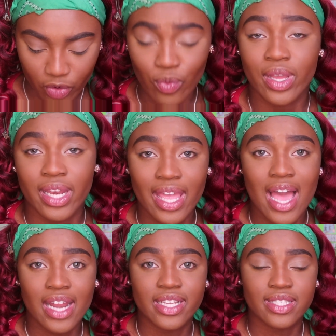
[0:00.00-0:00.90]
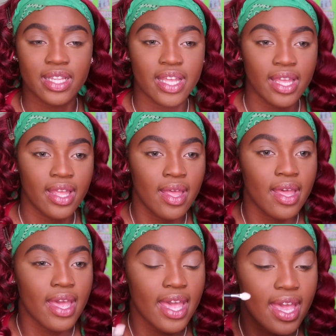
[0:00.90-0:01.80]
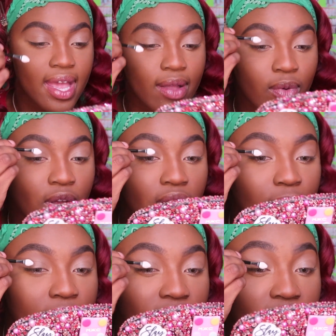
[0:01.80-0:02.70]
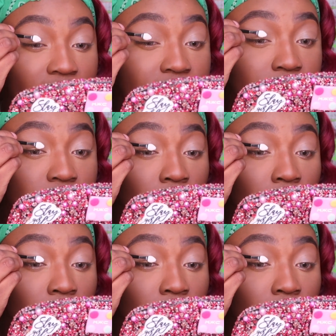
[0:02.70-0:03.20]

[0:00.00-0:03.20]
really, honestly. And we're gonna put this